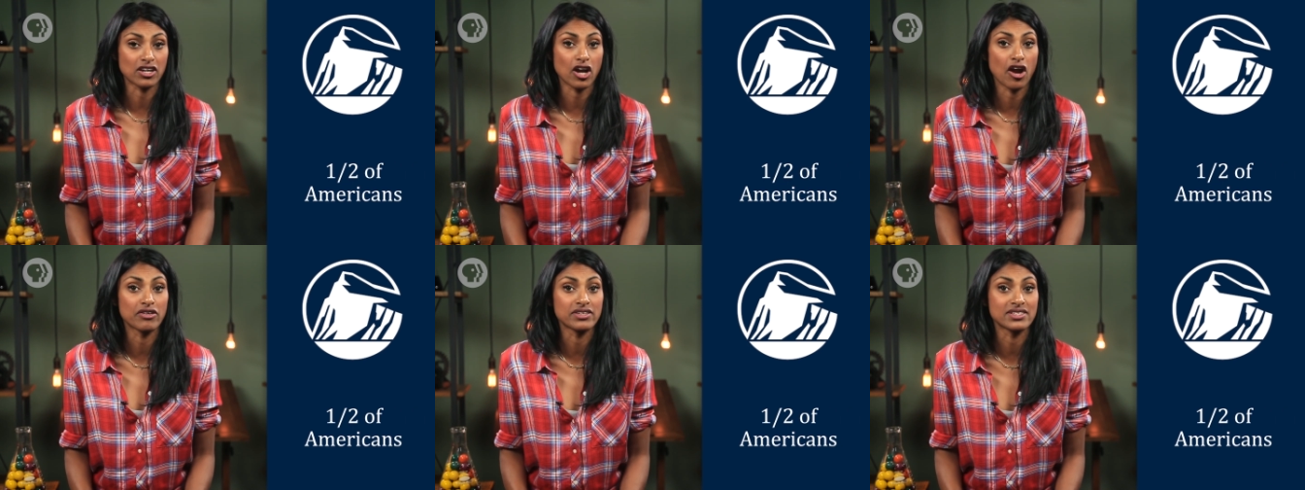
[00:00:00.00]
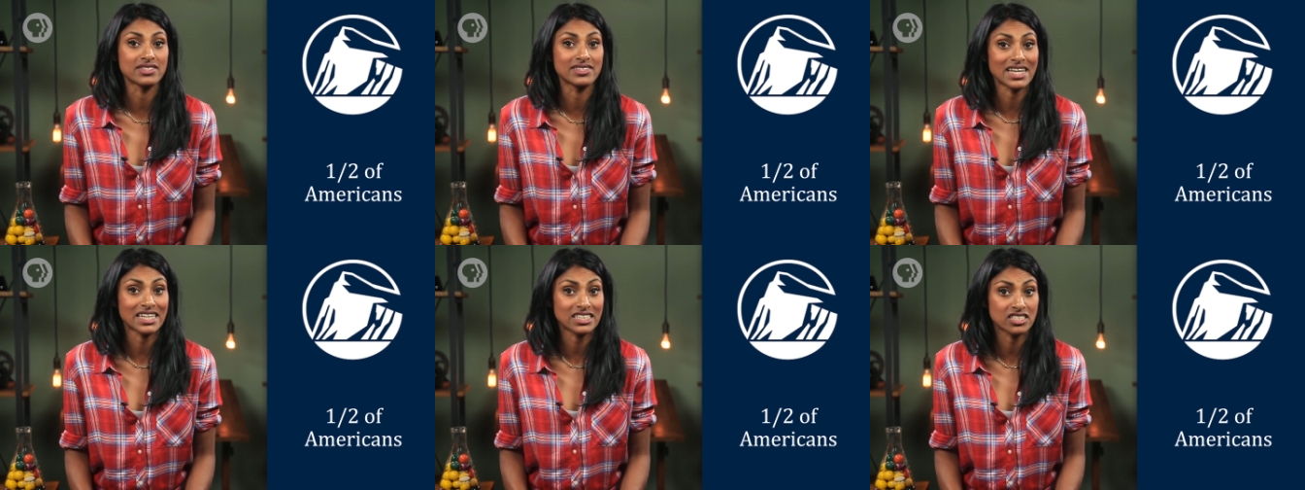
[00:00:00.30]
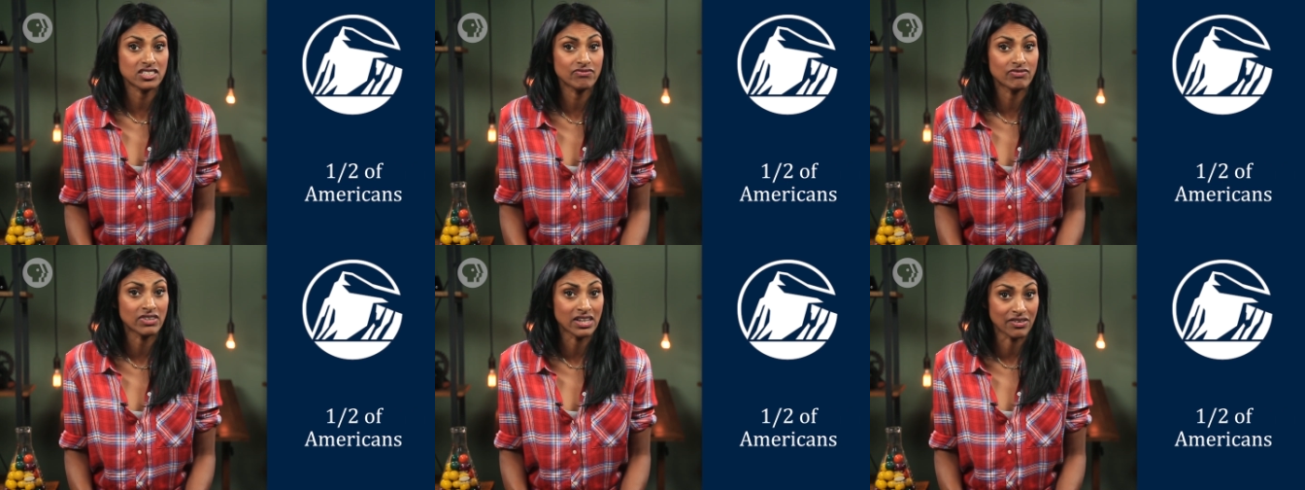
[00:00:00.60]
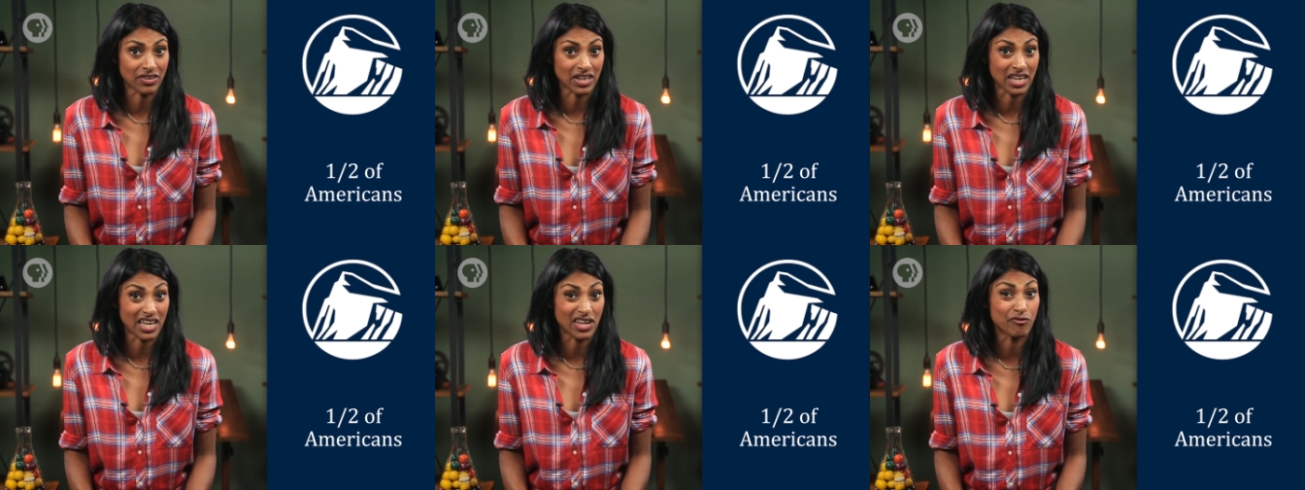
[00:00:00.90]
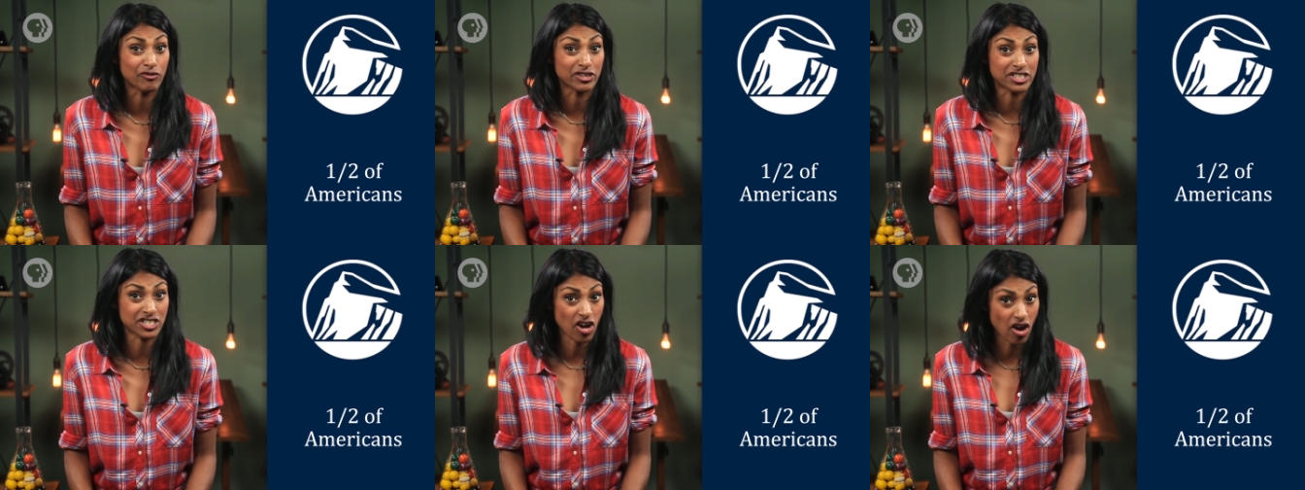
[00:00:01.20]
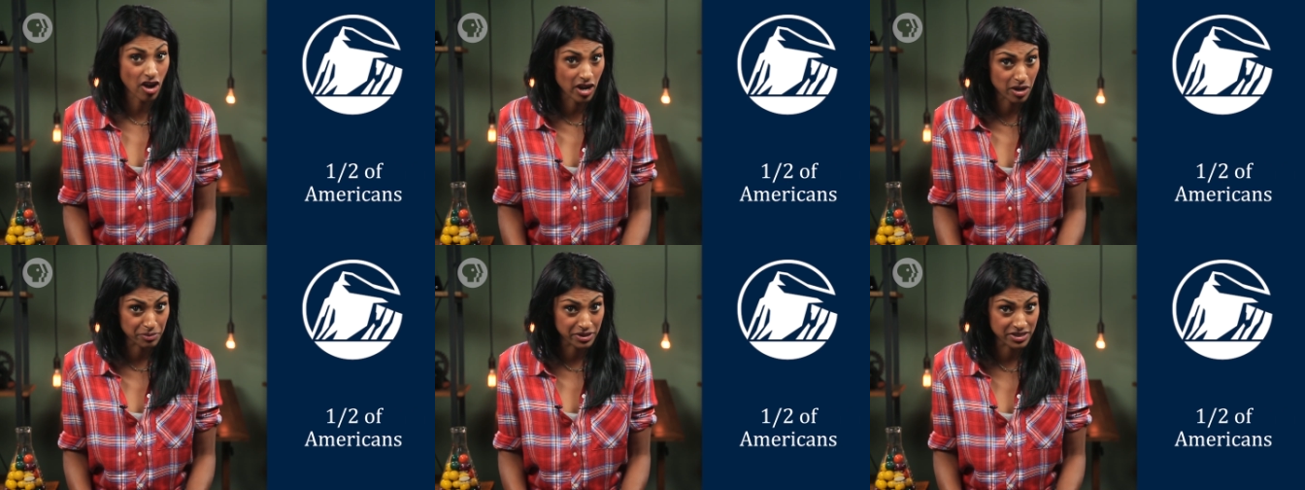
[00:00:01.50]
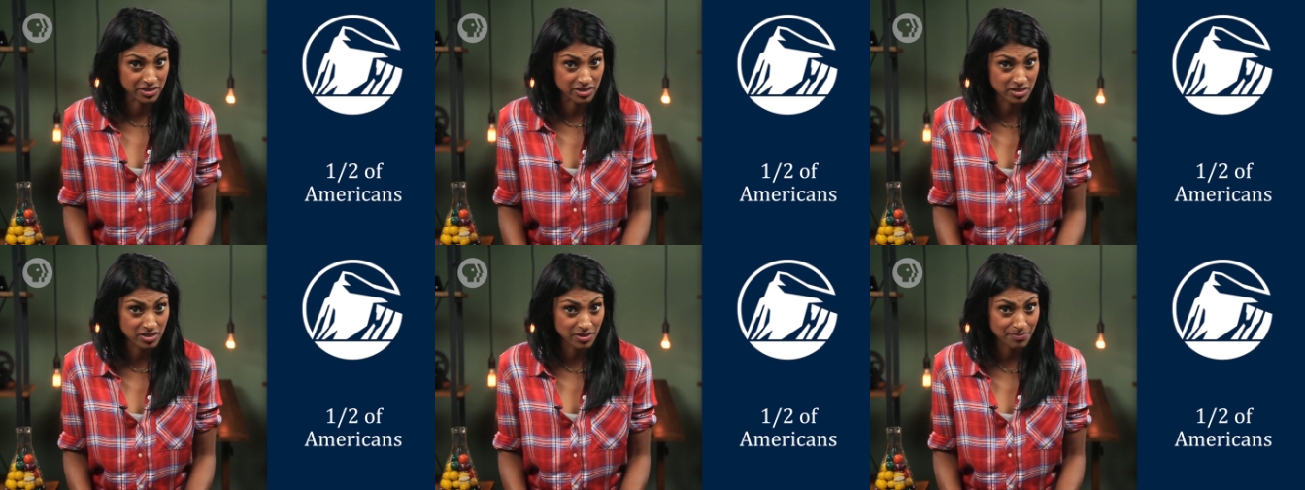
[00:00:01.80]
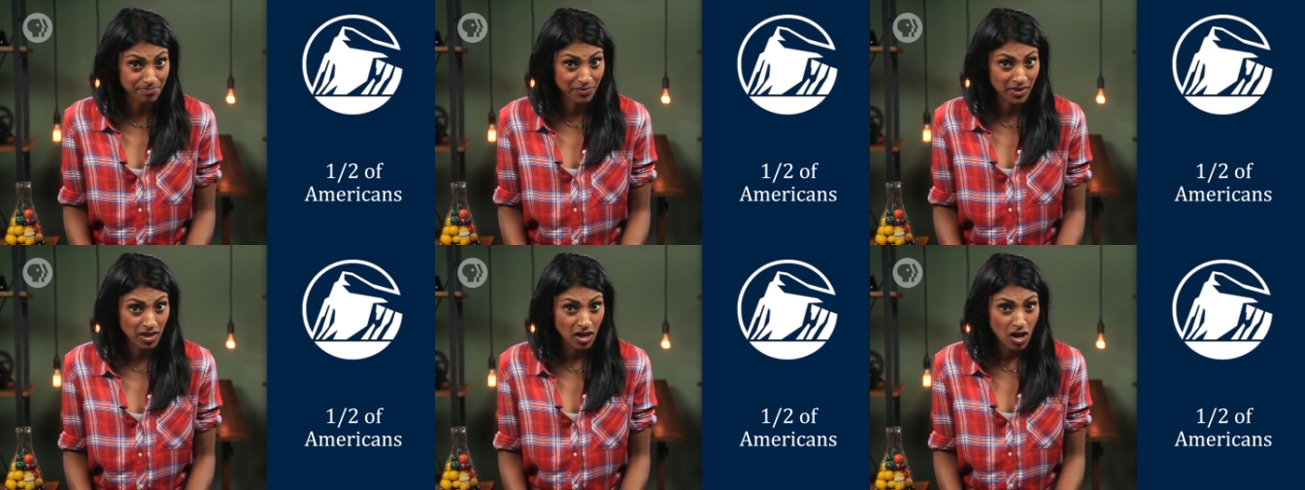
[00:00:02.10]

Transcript: current standard of living in retirement.